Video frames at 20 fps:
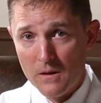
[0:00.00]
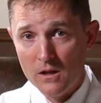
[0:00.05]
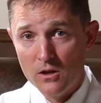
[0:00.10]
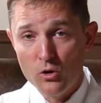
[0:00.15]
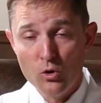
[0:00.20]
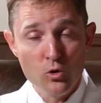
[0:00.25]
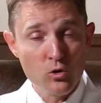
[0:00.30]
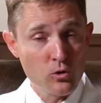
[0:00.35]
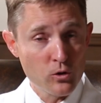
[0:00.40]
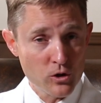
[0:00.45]

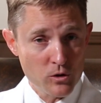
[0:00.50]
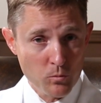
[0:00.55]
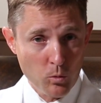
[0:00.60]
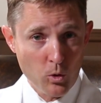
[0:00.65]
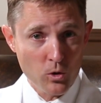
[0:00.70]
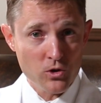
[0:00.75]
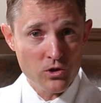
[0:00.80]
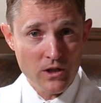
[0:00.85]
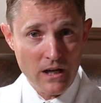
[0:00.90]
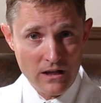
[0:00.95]
Usually,
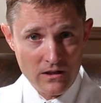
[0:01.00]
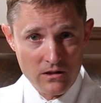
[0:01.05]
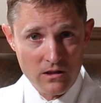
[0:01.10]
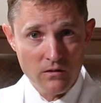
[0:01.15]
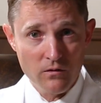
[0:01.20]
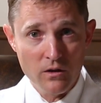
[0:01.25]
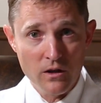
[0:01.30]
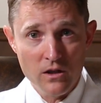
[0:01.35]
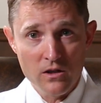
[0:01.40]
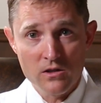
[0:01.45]
sports
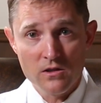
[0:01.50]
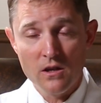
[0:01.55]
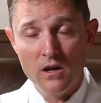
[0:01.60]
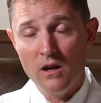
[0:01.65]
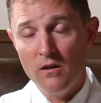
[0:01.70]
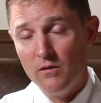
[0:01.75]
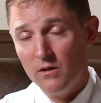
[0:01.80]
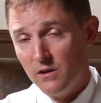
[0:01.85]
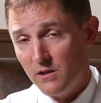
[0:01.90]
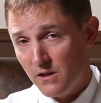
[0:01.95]
activities
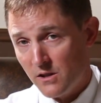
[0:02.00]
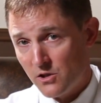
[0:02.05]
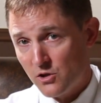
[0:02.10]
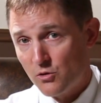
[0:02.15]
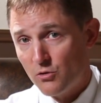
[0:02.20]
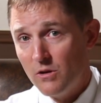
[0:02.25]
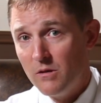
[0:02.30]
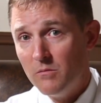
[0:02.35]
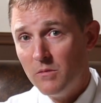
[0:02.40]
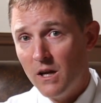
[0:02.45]
of an
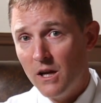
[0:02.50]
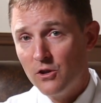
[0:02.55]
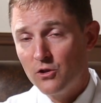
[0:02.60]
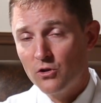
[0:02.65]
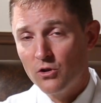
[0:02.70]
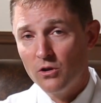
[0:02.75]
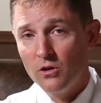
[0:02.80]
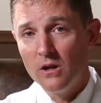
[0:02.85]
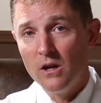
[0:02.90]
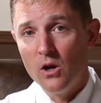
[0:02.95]
extreme
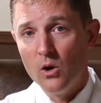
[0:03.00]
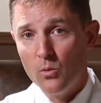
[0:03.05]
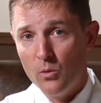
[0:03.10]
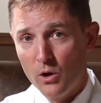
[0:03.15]
nature